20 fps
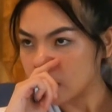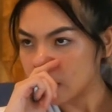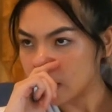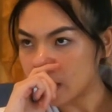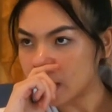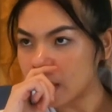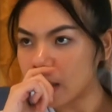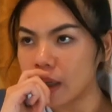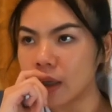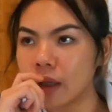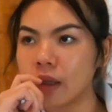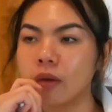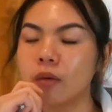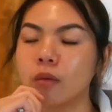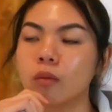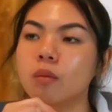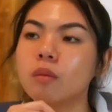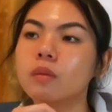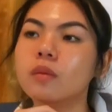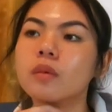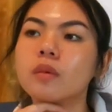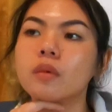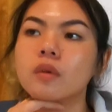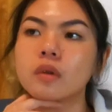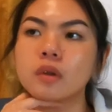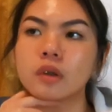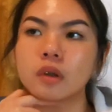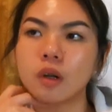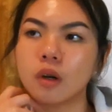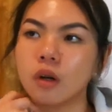Guy
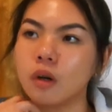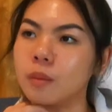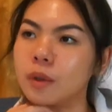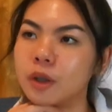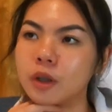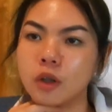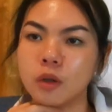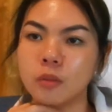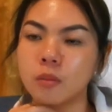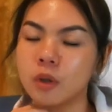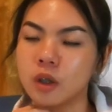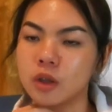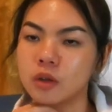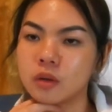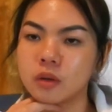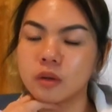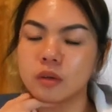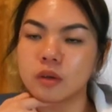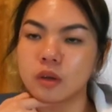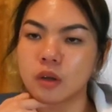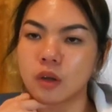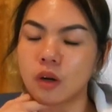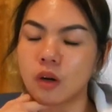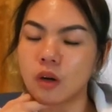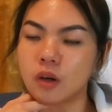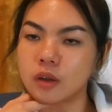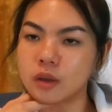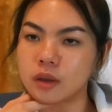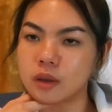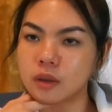talk but not much.
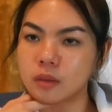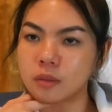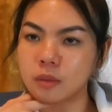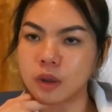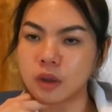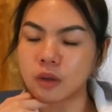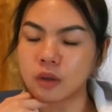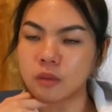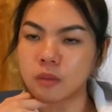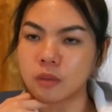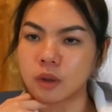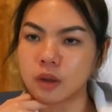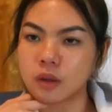Talks but not much.